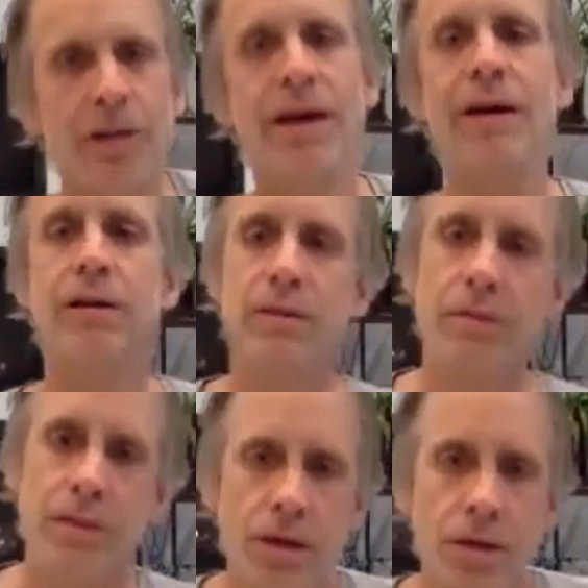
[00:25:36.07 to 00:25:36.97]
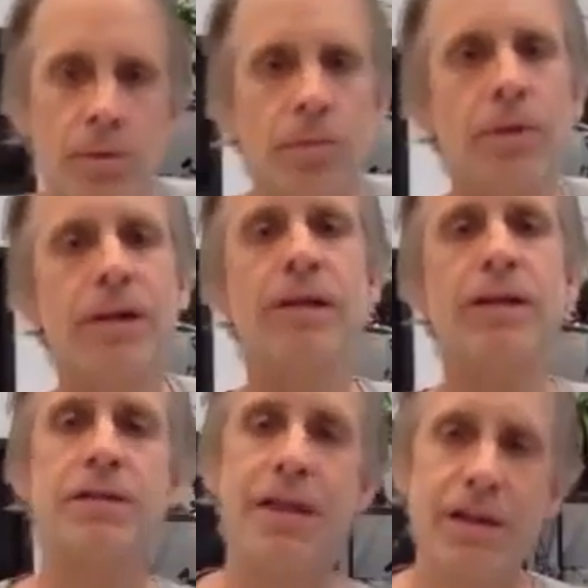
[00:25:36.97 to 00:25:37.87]
That one of
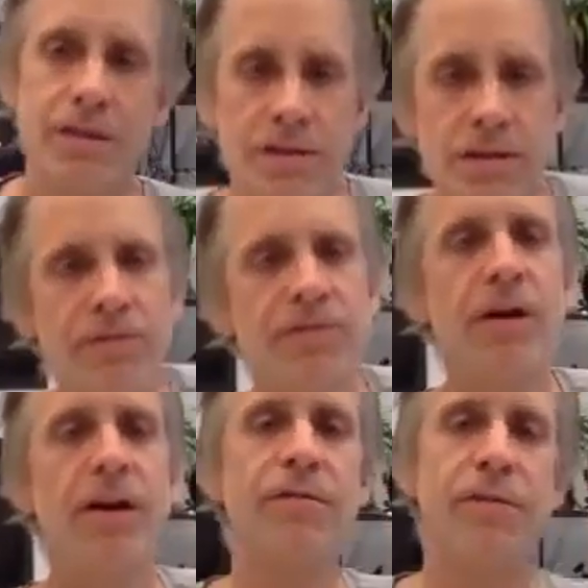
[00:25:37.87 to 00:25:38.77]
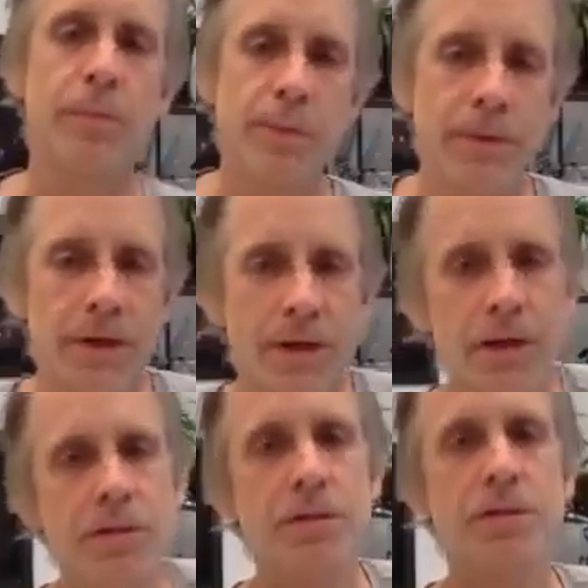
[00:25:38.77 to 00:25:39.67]
these days, if for people that are
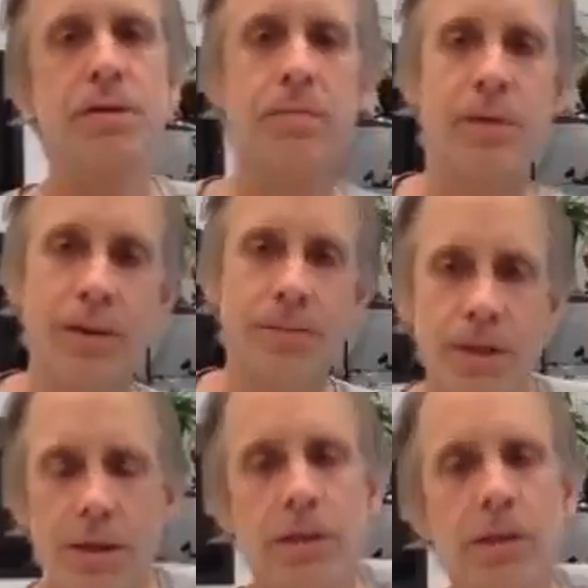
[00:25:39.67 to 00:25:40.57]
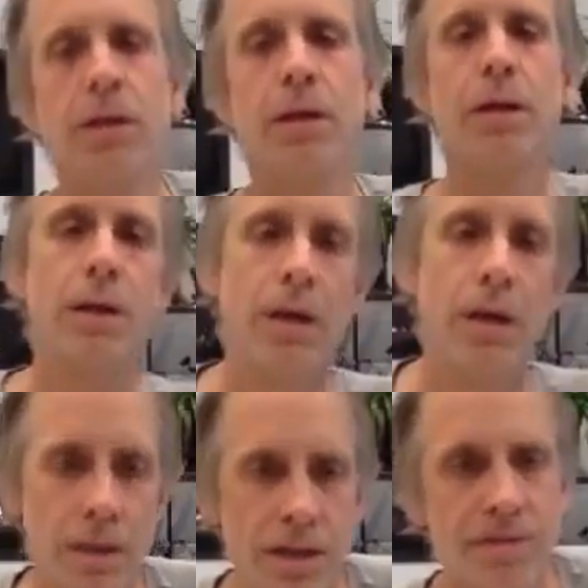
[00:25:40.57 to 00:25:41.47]
interested, perhaps I'll
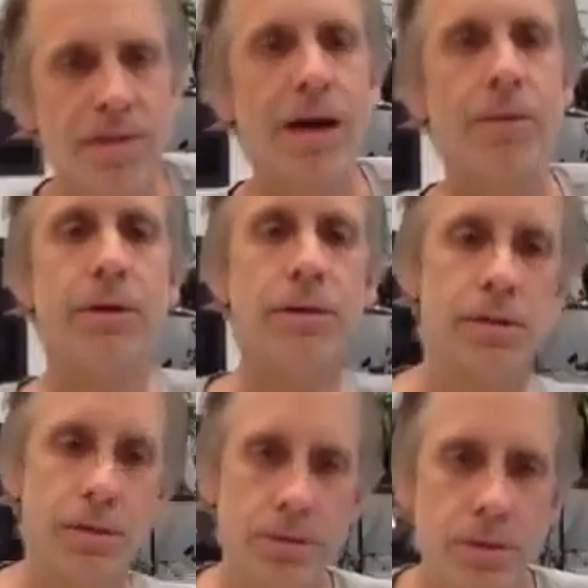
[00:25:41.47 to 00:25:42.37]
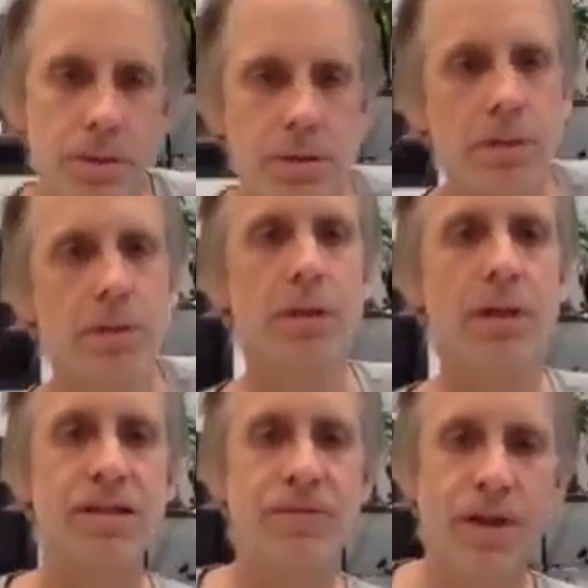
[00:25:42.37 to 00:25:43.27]
give that one too.
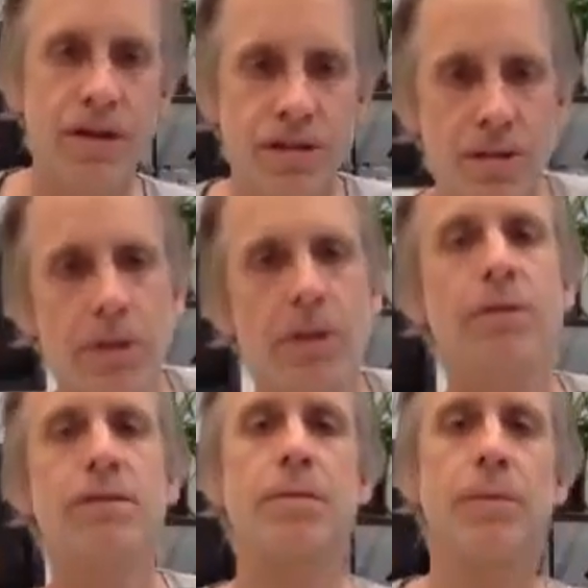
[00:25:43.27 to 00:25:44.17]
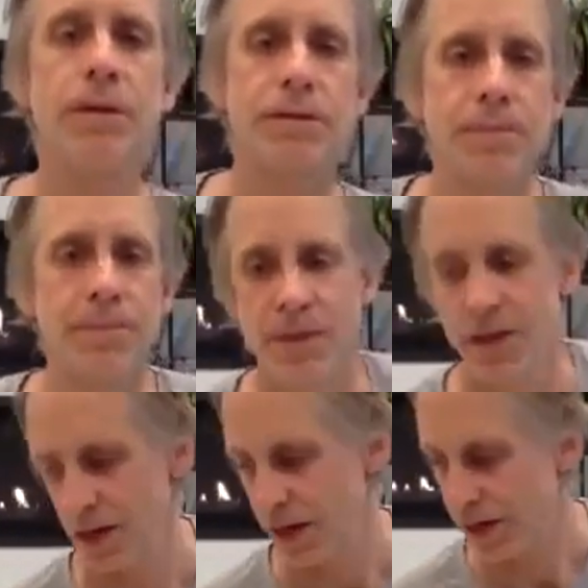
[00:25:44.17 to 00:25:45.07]
It's very similar in some ways.
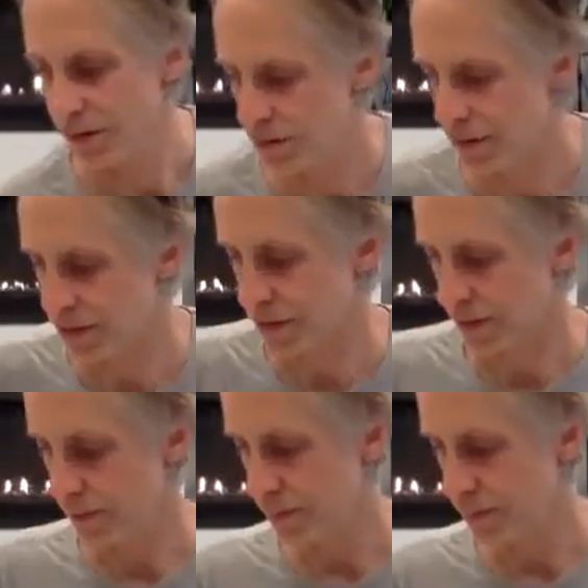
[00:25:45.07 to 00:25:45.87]
Our other direction.